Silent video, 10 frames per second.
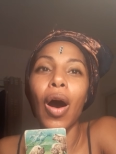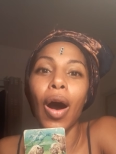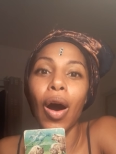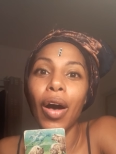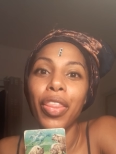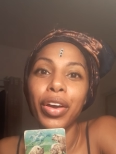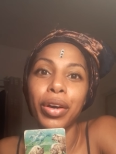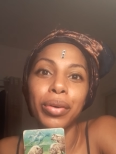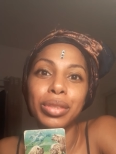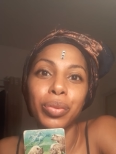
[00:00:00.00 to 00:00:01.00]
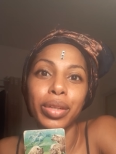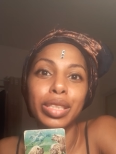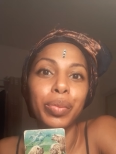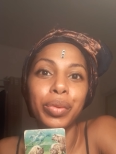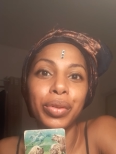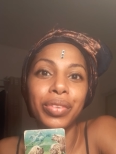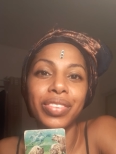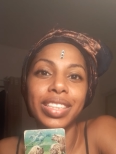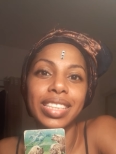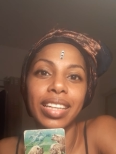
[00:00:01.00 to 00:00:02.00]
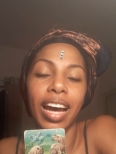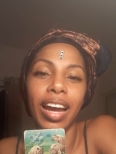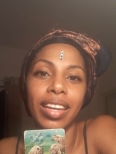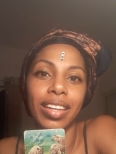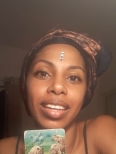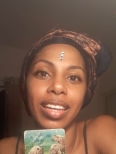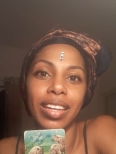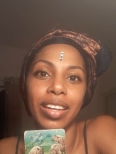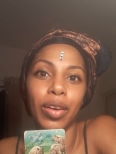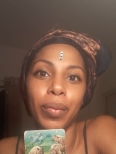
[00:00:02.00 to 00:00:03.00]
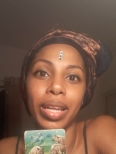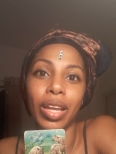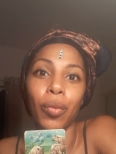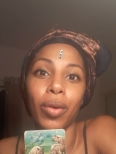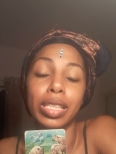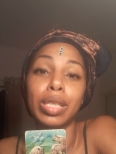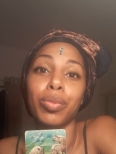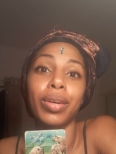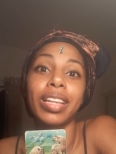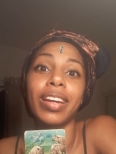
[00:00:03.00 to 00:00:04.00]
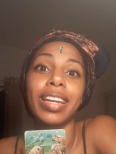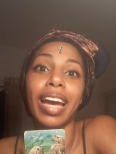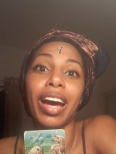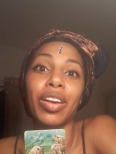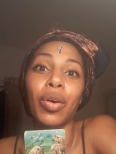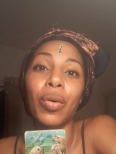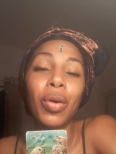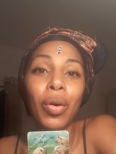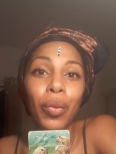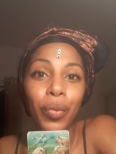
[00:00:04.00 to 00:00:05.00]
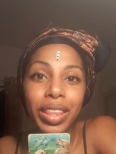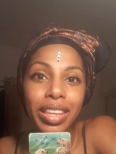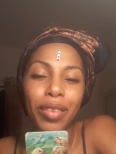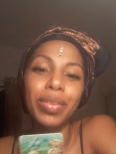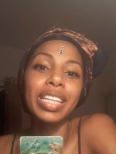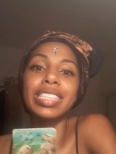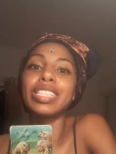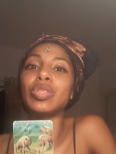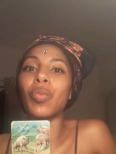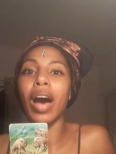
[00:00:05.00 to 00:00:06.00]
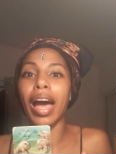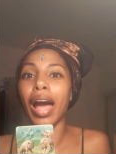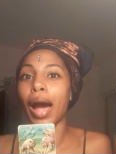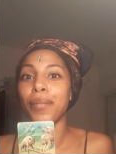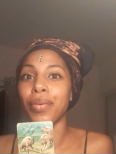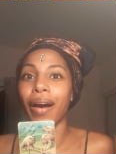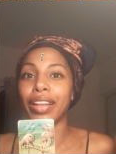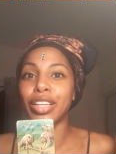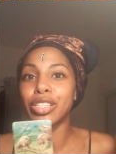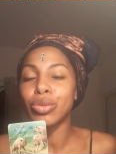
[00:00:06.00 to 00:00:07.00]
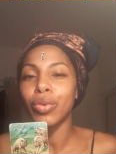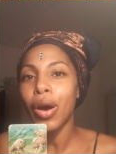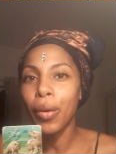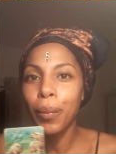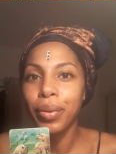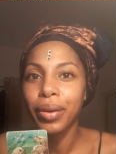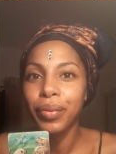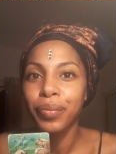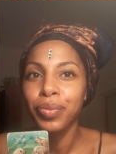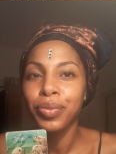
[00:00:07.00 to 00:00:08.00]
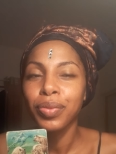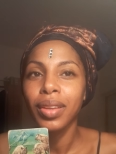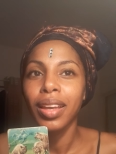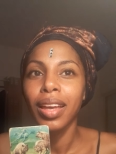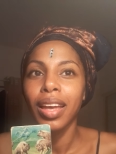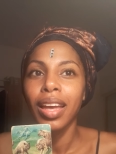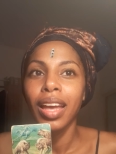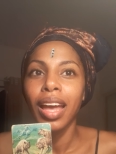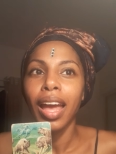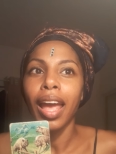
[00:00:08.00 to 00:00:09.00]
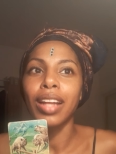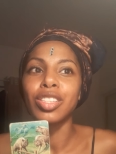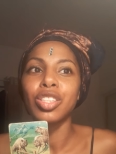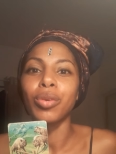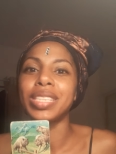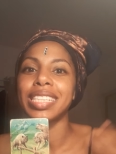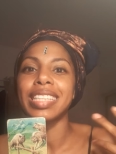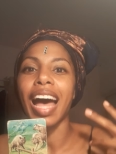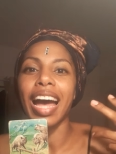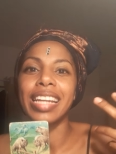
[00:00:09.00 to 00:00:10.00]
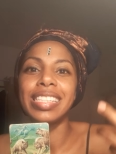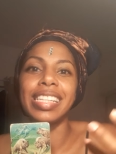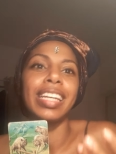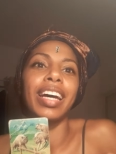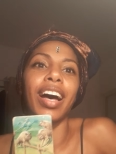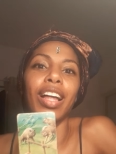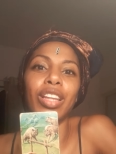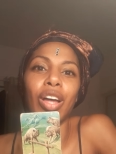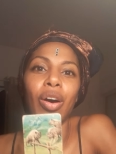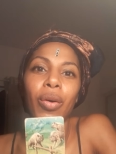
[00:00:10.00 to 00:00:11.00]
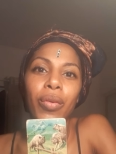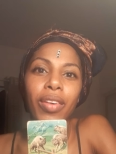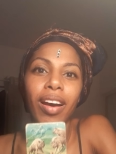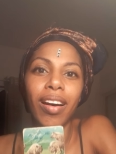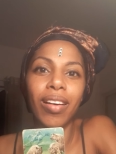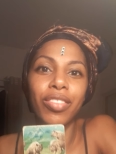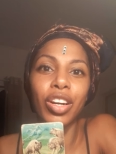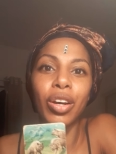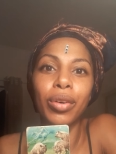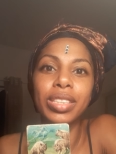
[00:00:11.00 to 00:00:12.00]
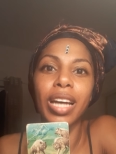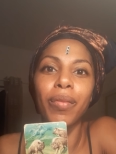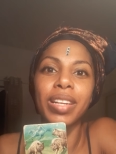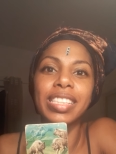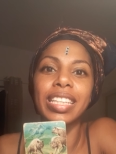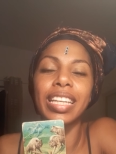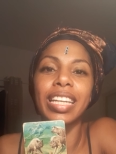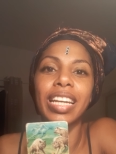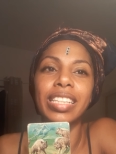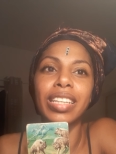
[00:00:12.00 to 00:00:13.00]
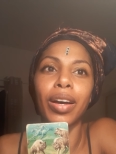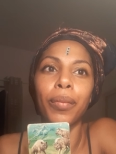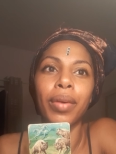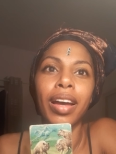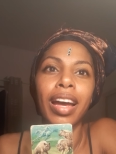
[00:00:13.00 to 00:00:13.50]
All the goats want to move into the hyena kingdom and they want to bring their cattle with them. This is why I brought this rope. And so, just the idea alone of the goats coming into the kingdom